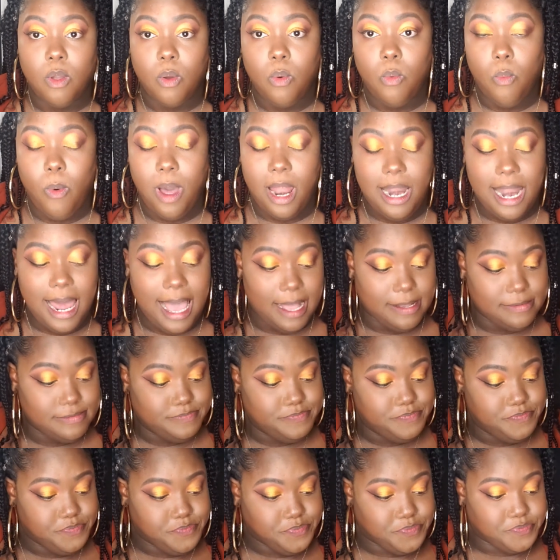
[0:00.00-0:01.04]
Voila.
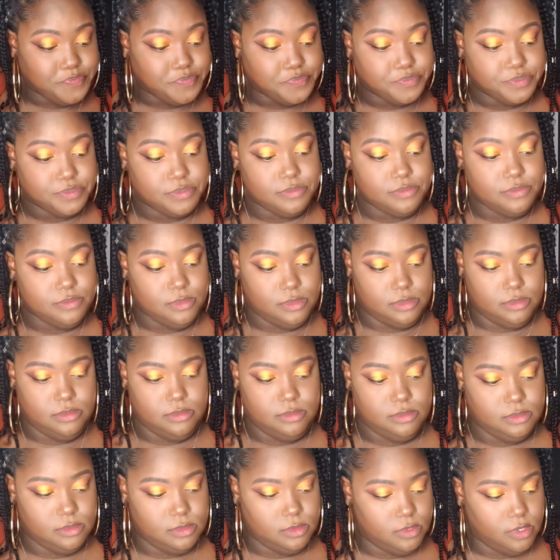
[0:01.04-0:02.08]

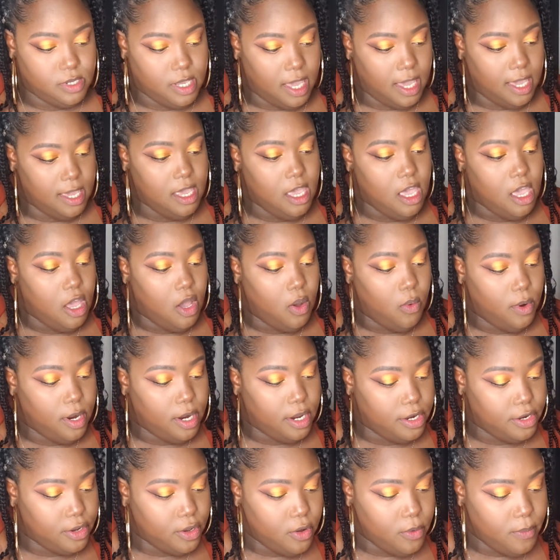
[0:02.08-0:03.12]
Okay, we're
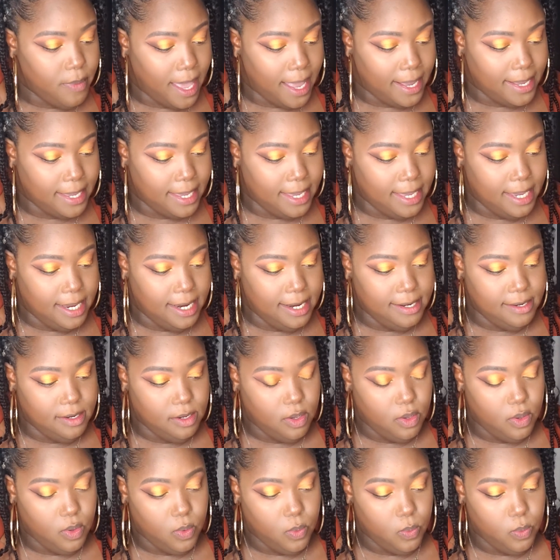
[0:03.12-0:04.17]
gonna go back in
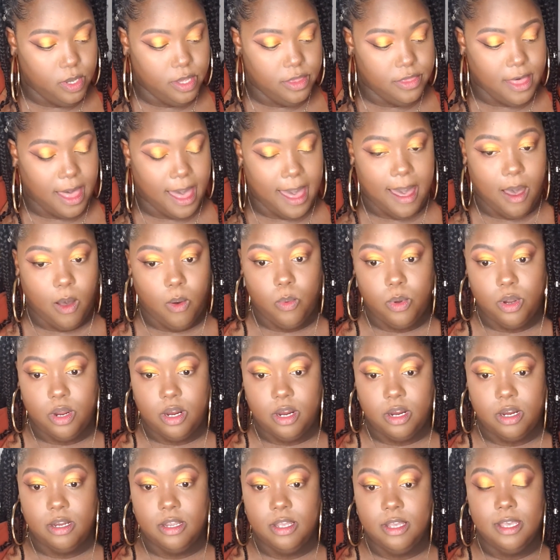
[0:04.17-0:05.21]
with
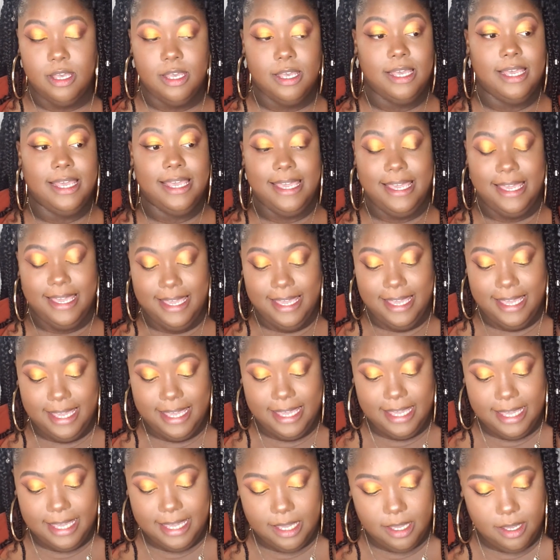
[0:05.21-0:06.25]
our
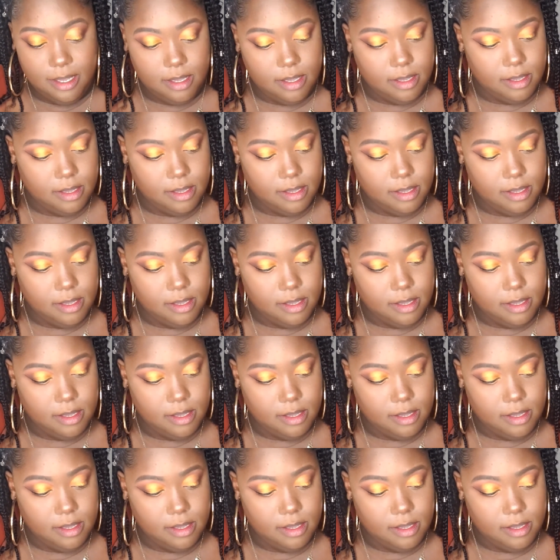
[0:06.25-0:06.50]
no,